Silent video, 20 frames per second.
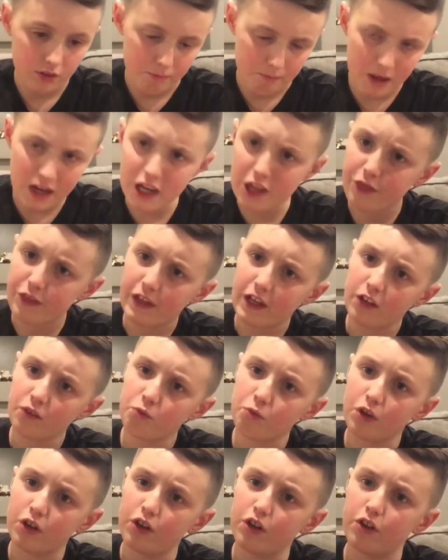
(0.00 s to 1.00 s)
many
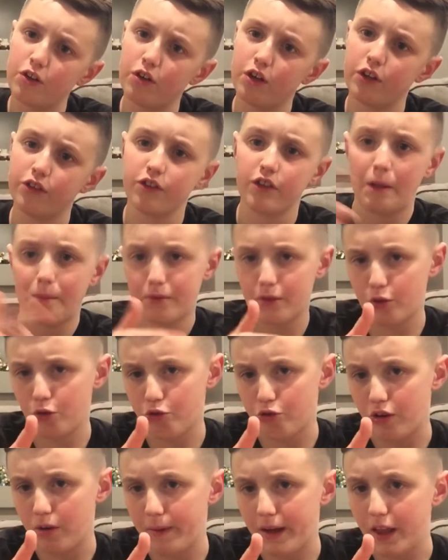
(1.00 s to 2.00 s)
things. We're gonna. This is episode
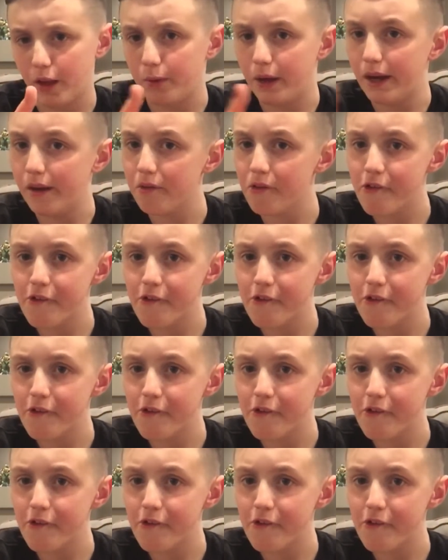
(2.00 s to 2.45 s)
three, by the way.